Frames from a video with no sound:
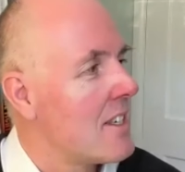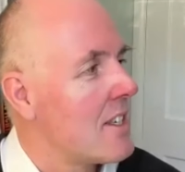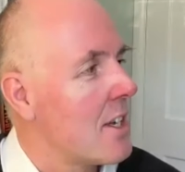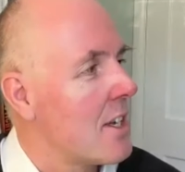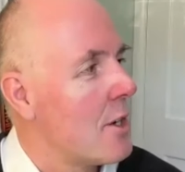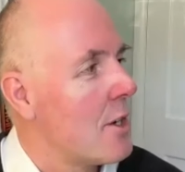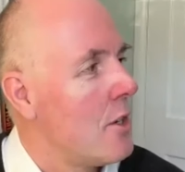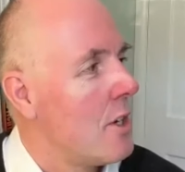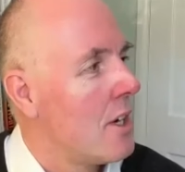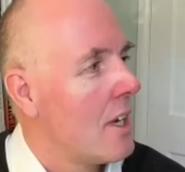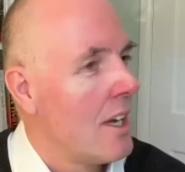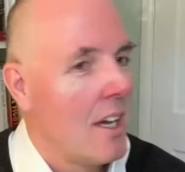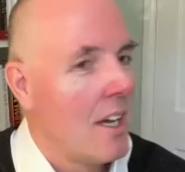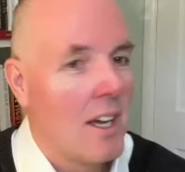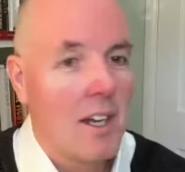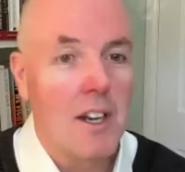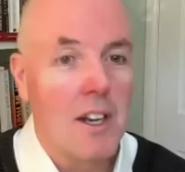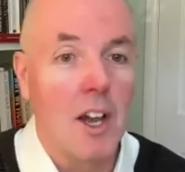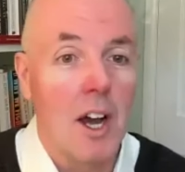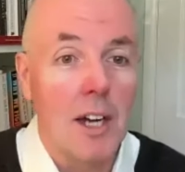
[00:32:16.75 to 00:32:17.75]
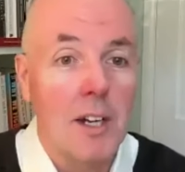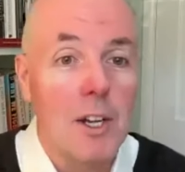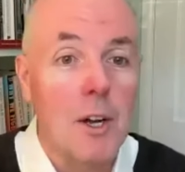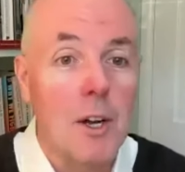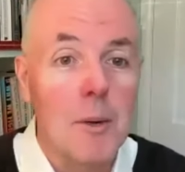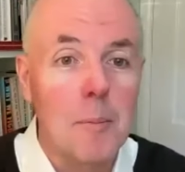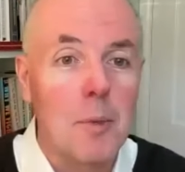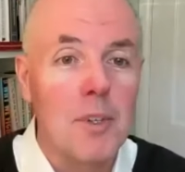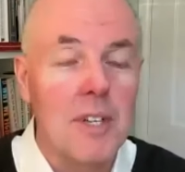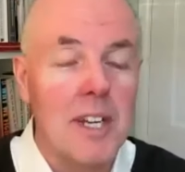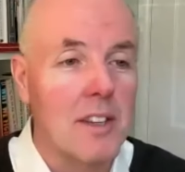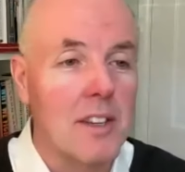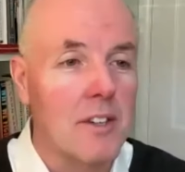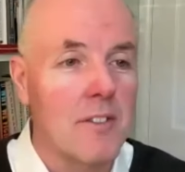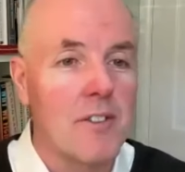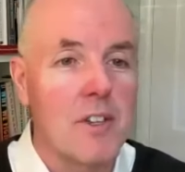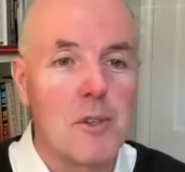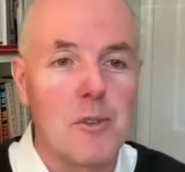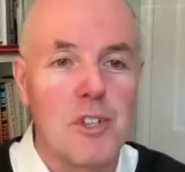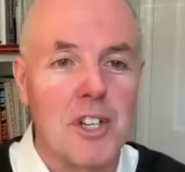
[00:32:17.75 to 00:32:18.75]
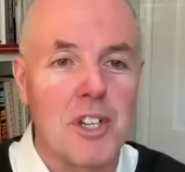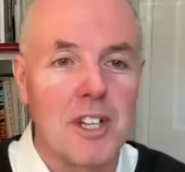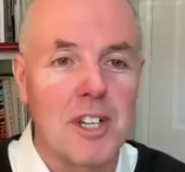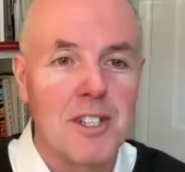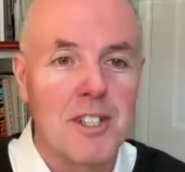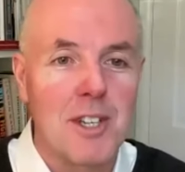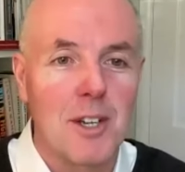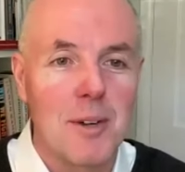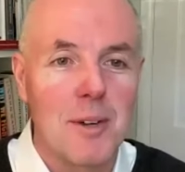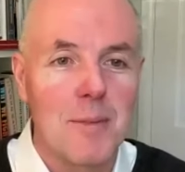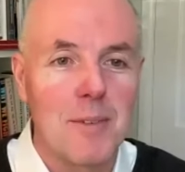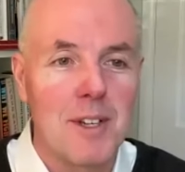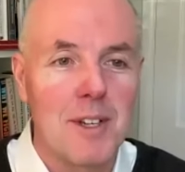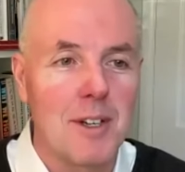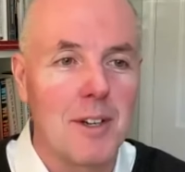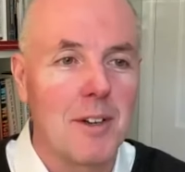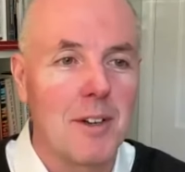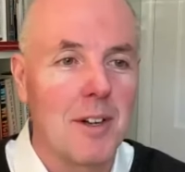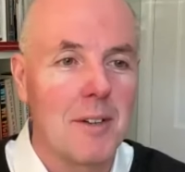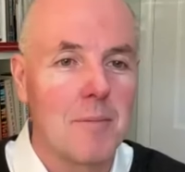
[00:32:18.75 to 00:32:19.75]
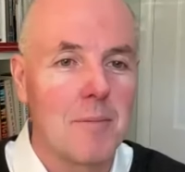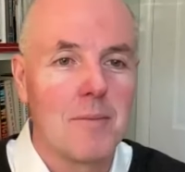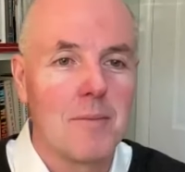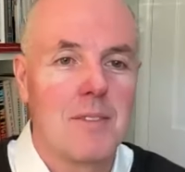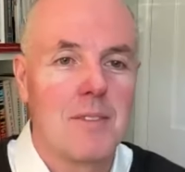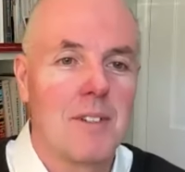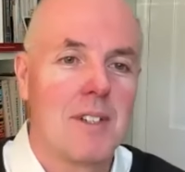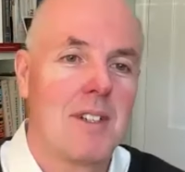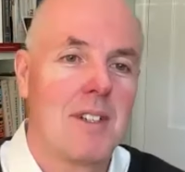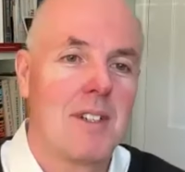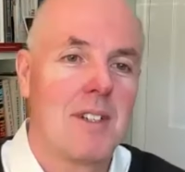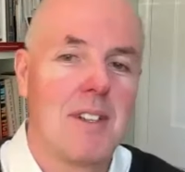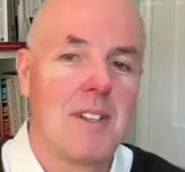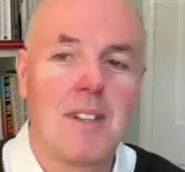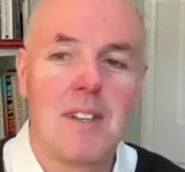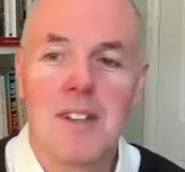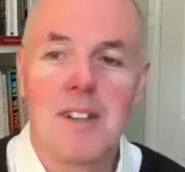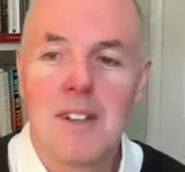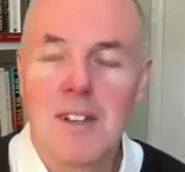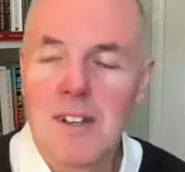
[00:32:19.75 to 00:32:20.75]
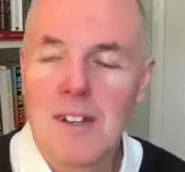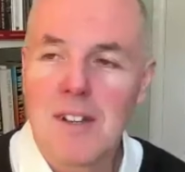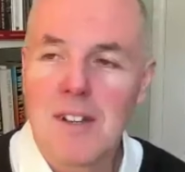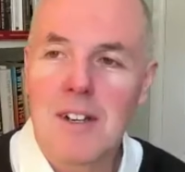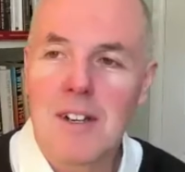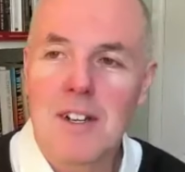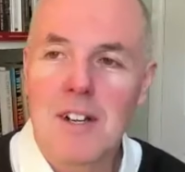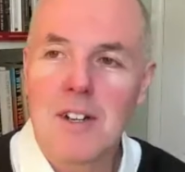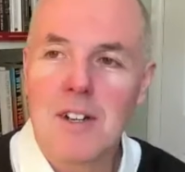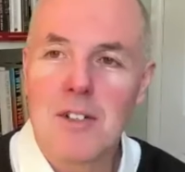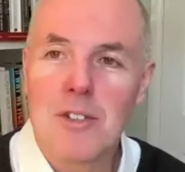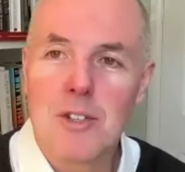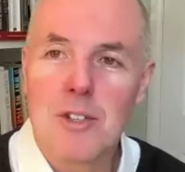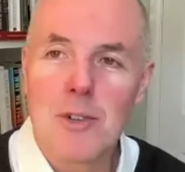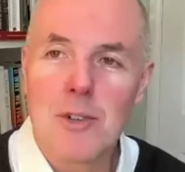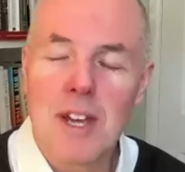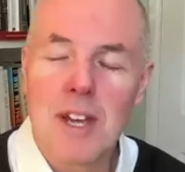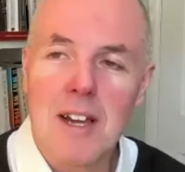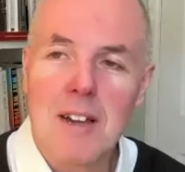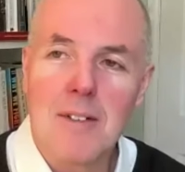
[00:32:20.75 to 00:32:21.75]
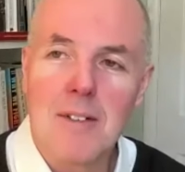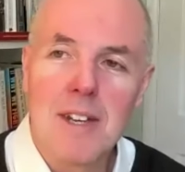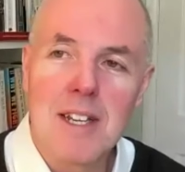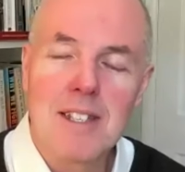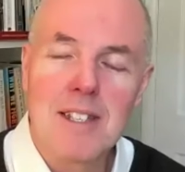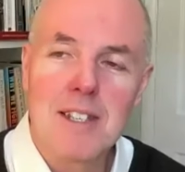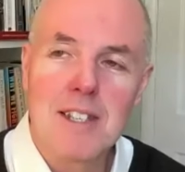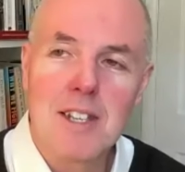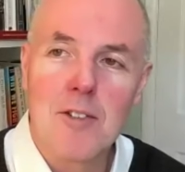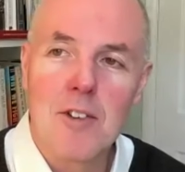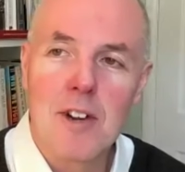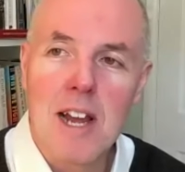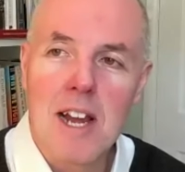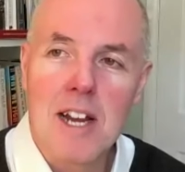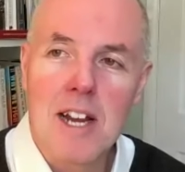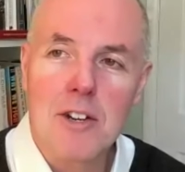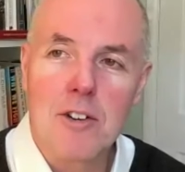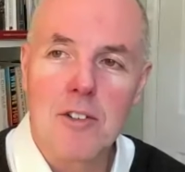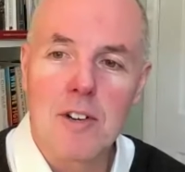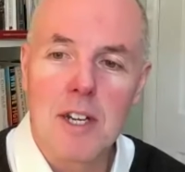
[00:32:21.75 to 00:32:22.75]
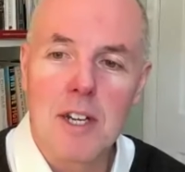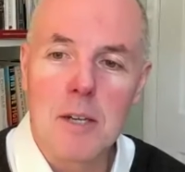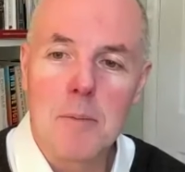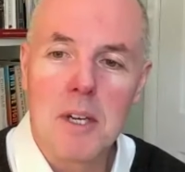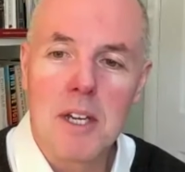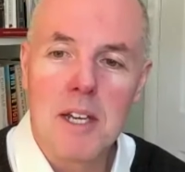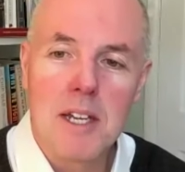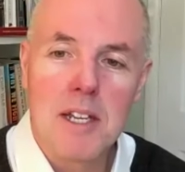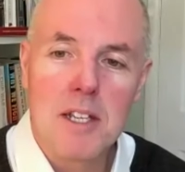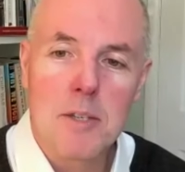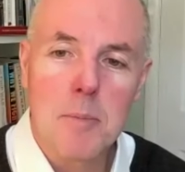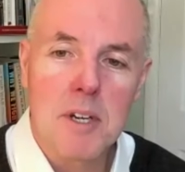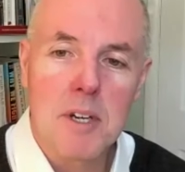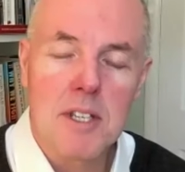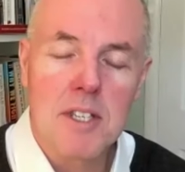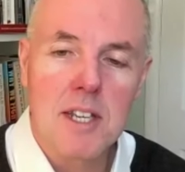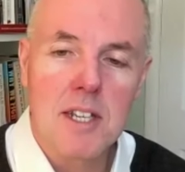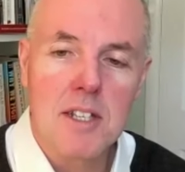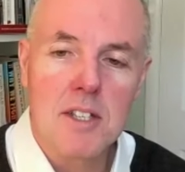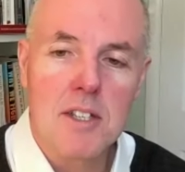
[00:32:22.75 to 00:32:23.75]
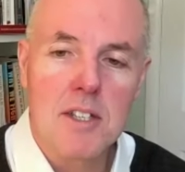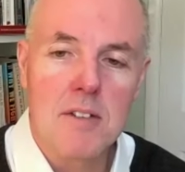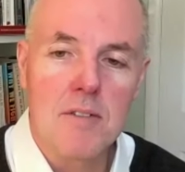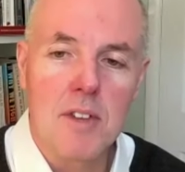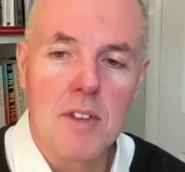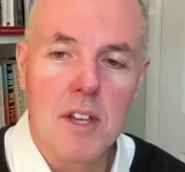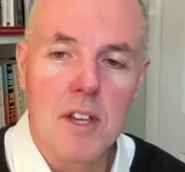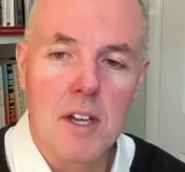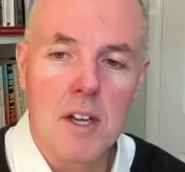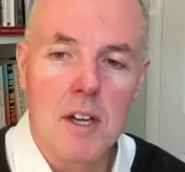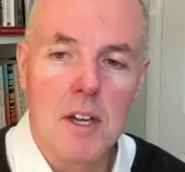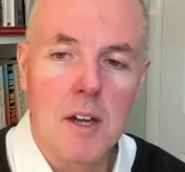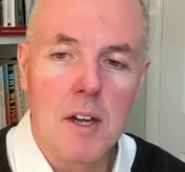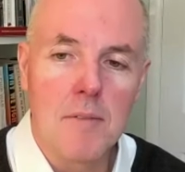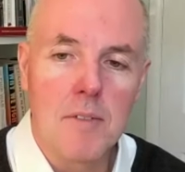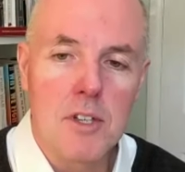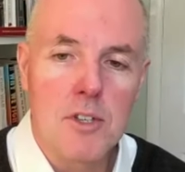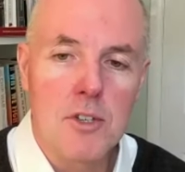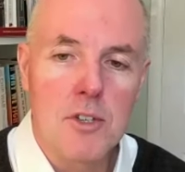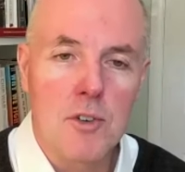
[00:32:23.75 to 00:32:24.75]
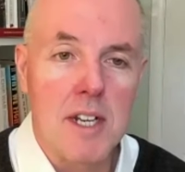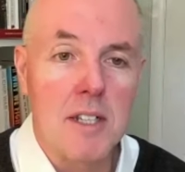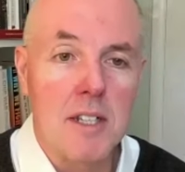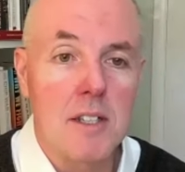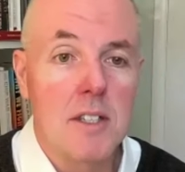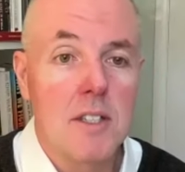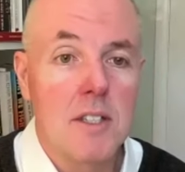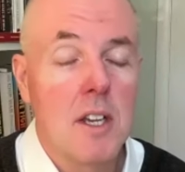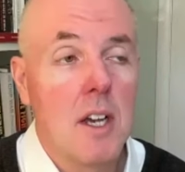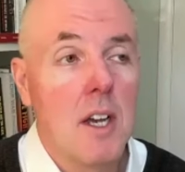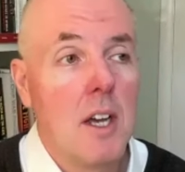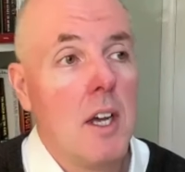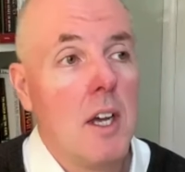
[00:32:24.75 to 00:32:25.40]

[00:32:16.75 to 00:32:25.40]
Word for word: So, I can't predict the future, so I'm, you know, I can't do that necessarily accurately, but here's my sense of the trends.